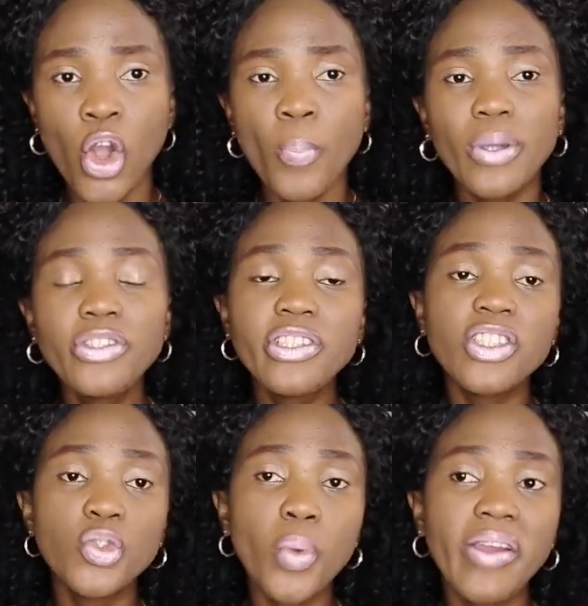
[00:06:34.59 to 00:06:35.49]
But
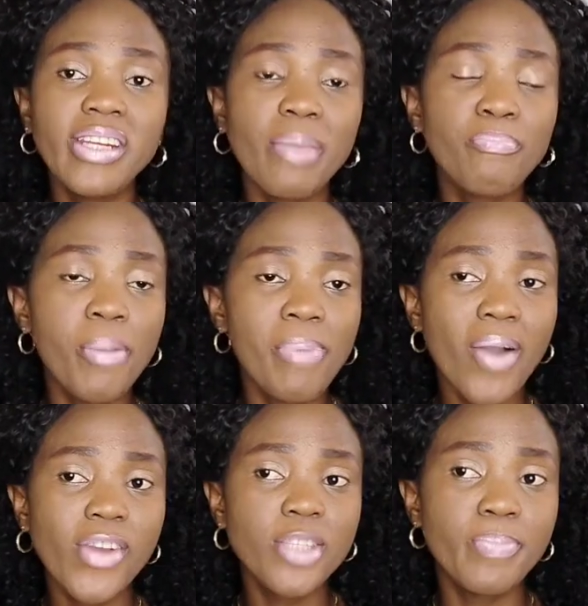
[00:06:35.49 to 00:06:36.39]
she's wearing a paper
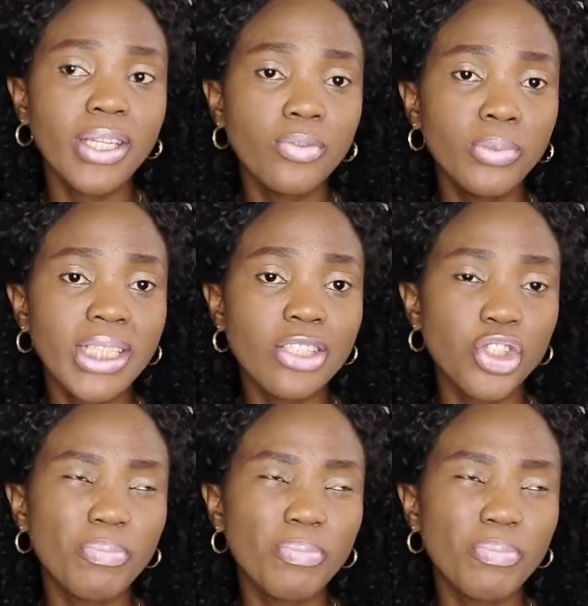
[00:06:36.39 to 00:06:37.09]
waist Bermuda short.